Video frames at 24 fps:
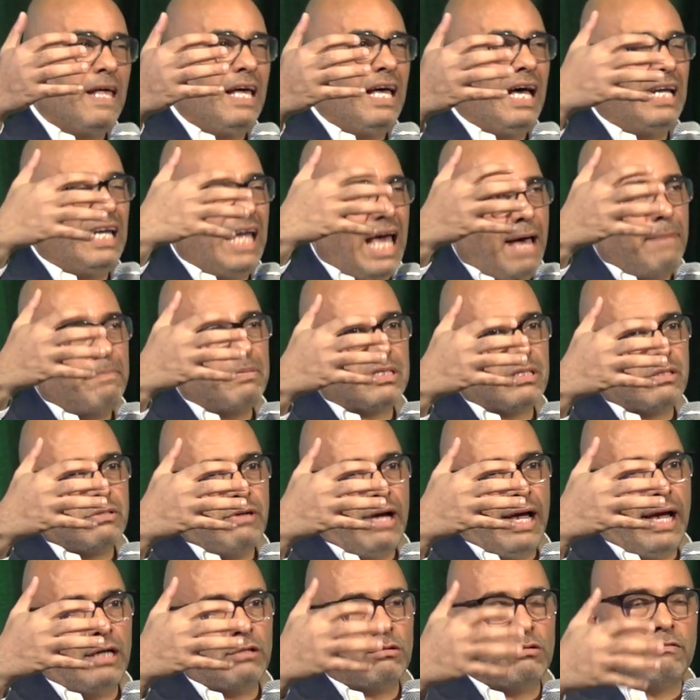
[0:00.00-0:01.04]
an
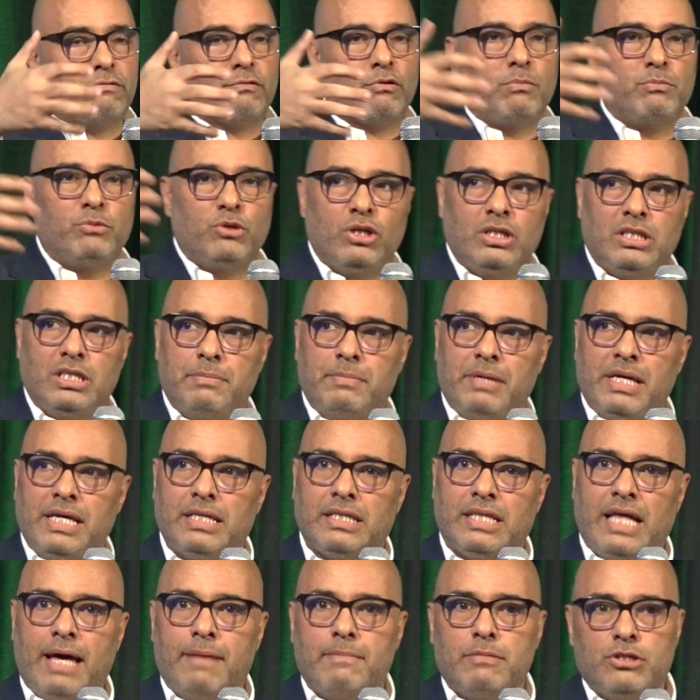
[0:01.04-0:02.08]
abstract of community being
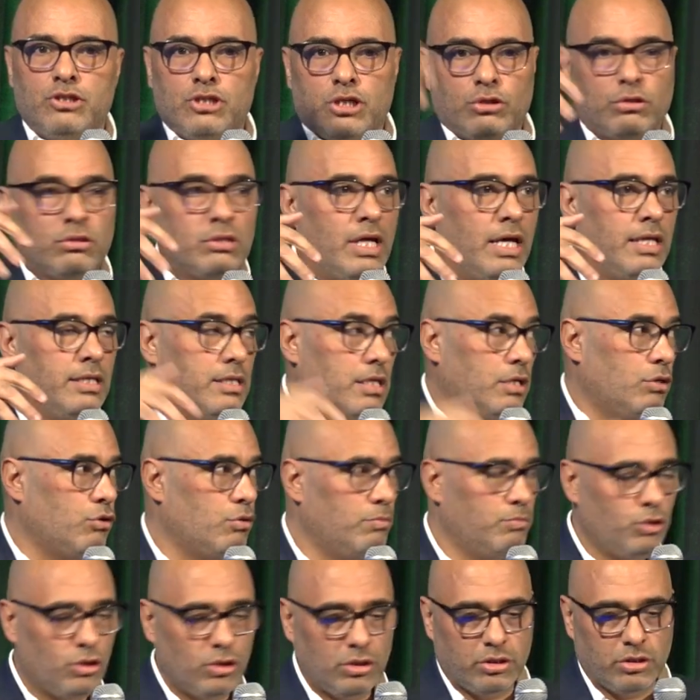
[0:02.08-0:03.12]
damaged and then
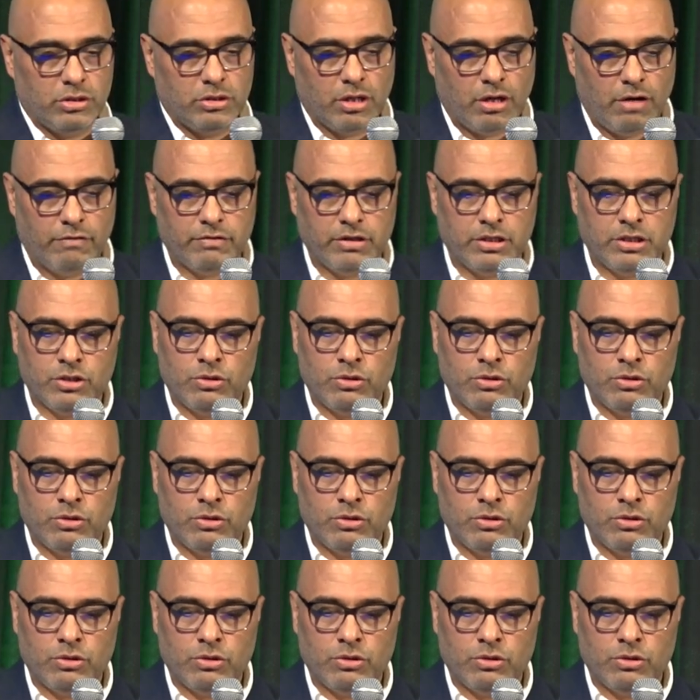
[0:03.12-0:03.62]
community recovery.